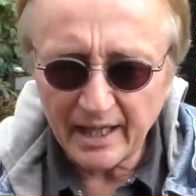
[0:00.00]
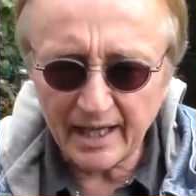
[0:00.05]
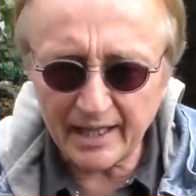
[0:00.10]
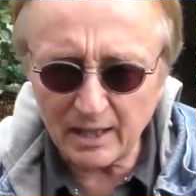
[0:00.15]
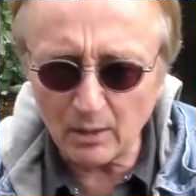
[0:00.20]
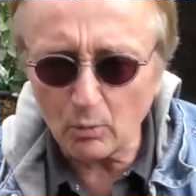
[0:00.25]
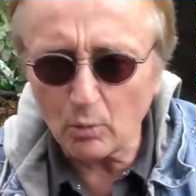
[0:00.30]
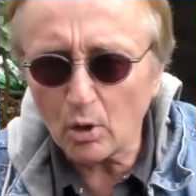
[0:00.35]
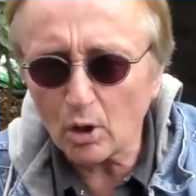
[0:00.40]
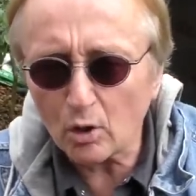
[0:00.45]
and
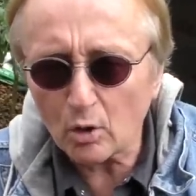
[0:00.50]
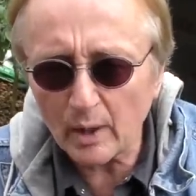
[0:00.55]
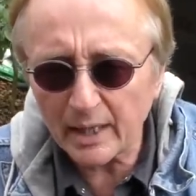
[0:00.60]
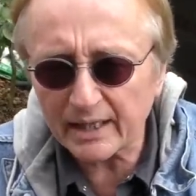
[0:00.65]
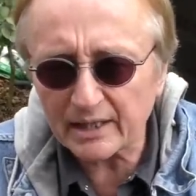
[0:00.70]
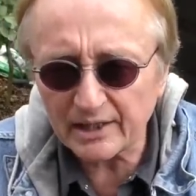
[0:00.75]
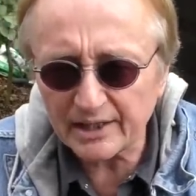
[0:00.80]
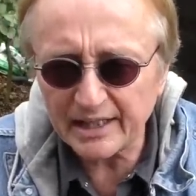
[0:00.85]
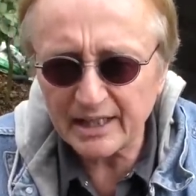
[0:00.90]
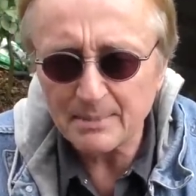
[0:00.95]
it will
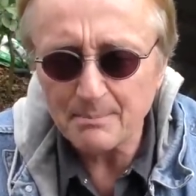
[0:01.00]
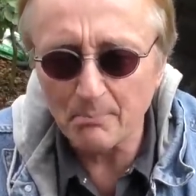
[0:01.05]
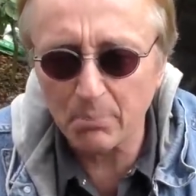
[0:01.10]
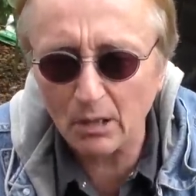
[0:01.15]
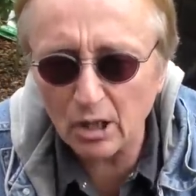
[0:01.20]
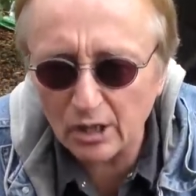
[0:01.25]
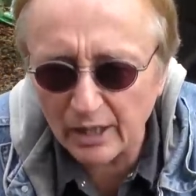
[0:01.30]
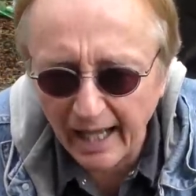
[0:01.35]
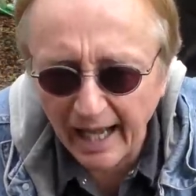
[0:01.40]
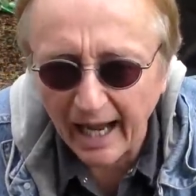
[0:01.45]
quickly
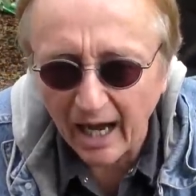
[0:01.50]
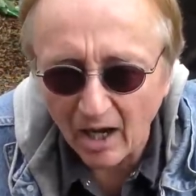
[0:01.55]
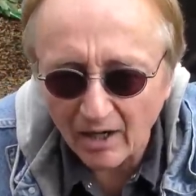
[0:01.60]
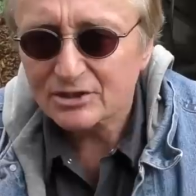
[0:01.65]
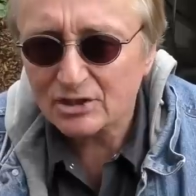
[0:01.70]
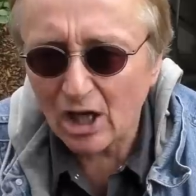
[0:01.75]
burn out.